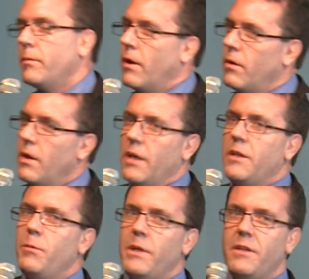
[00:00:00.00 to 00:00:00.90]
Now, in
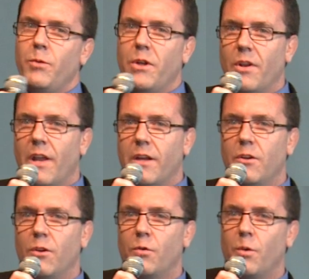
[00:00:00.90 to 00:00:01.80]
DBT we don't like
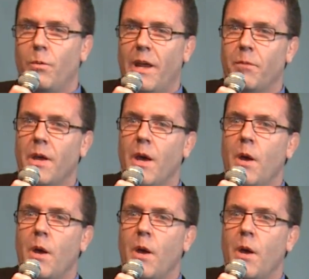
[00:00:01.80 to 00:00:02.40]
to look for blame,